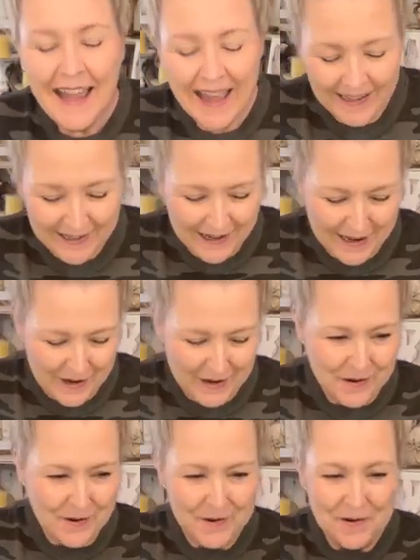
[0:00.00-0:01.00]

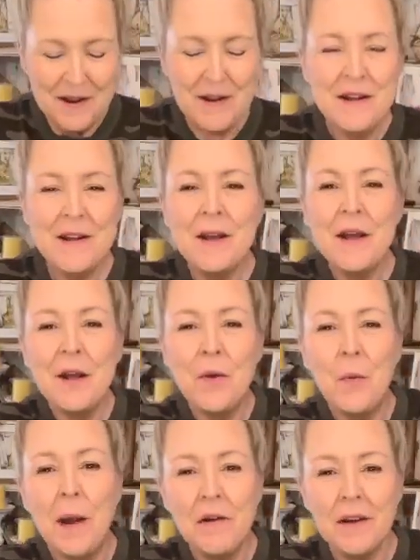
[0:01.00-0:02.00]
hello,
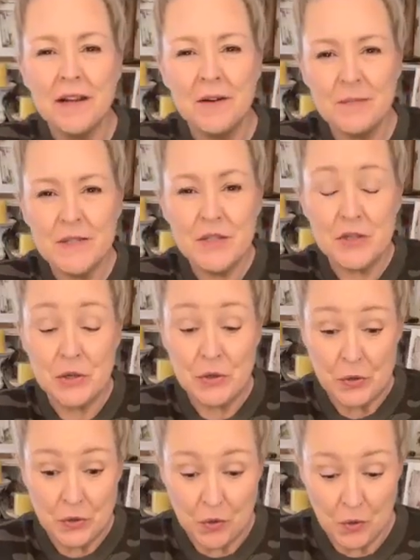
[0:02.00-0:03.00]
welcome
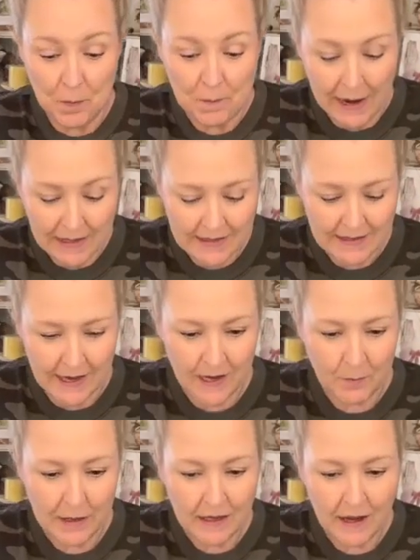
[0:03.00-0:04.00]
to my
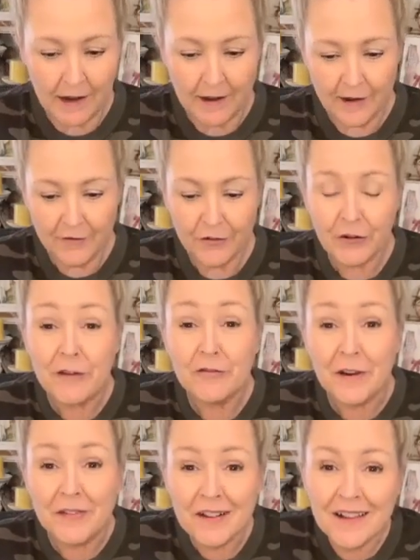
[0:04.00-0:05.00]
segment of
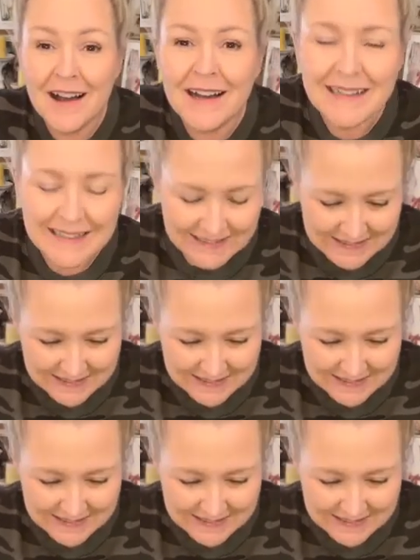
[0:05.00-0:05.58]
Craft Around the Clock.